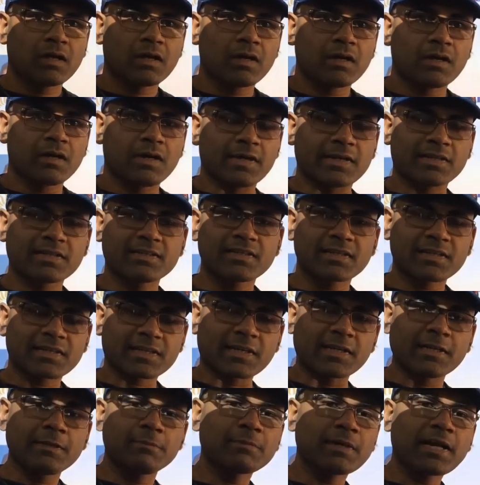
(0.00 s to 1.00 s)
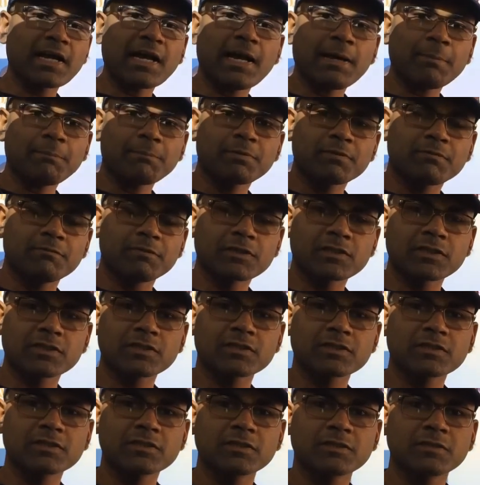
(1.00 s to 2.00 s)
It is a time gap which
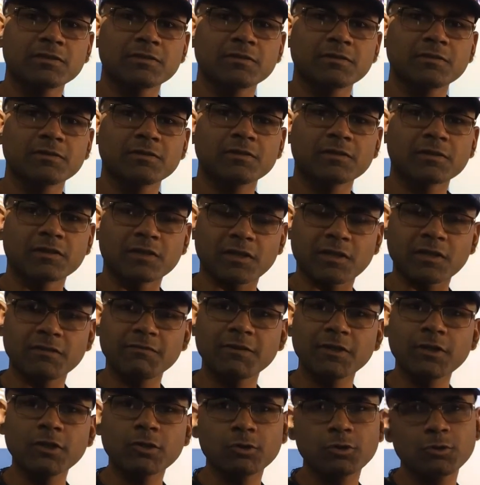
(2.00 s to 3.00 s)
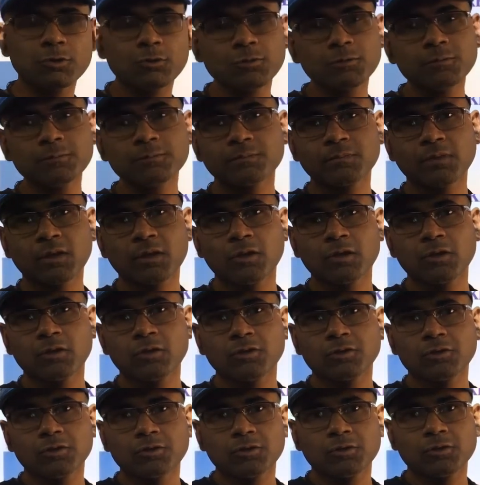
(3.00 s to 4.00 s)
is given to
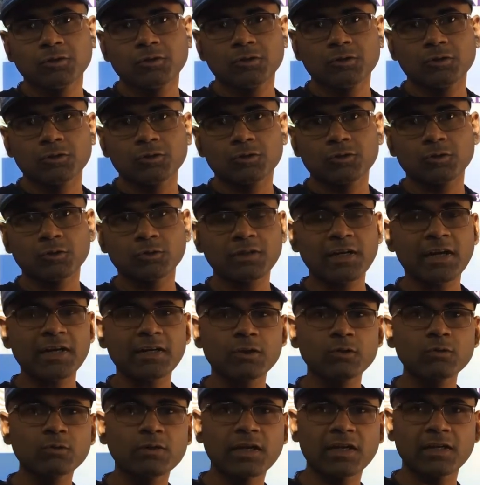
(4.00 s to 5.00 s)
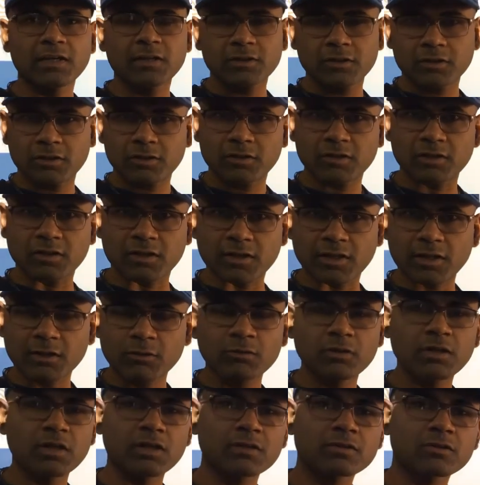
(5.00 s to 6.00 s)
you so that you can
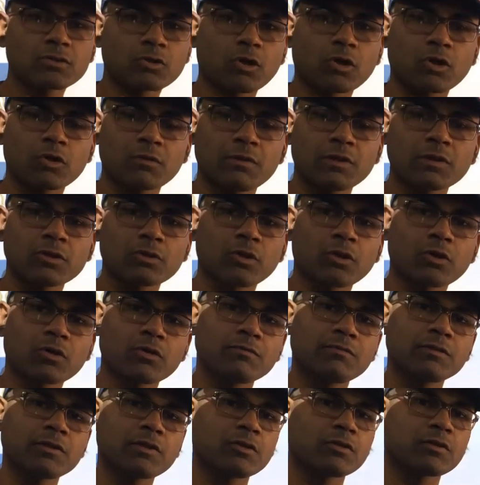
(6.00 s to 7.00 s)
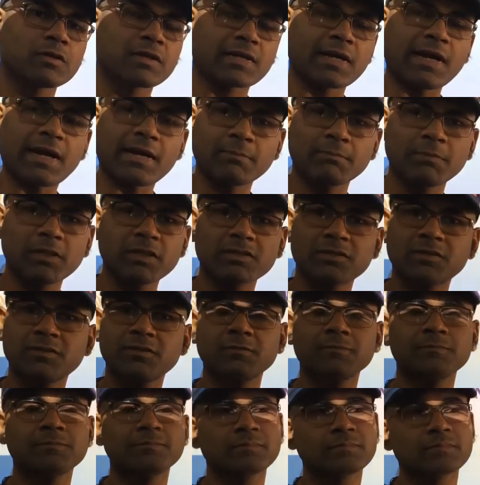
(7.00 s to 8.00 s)
thorough with your academics,
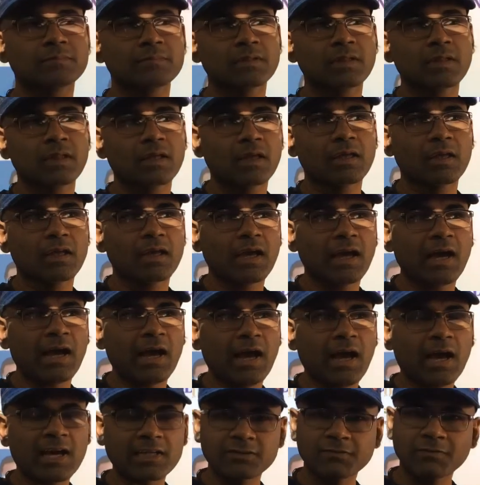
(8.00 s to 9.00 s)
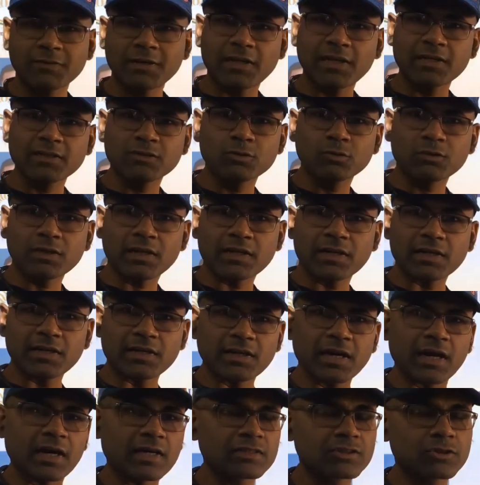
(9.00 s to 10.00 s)
as well as you can
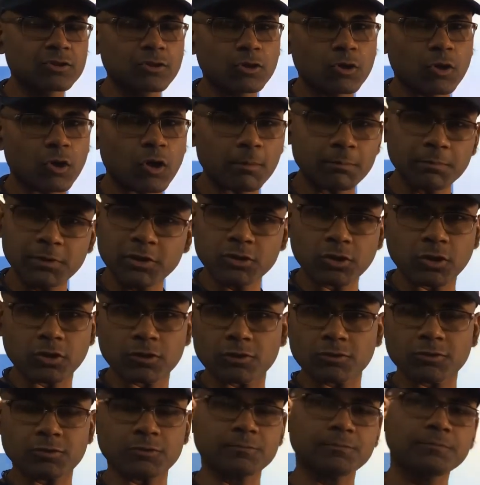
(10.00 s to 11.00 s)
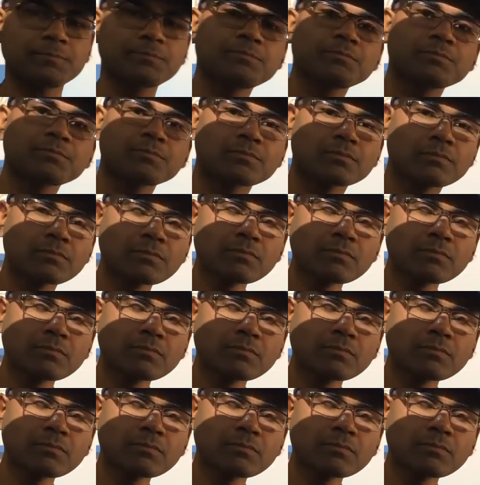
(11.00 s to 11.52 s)
enhance your hobbies also.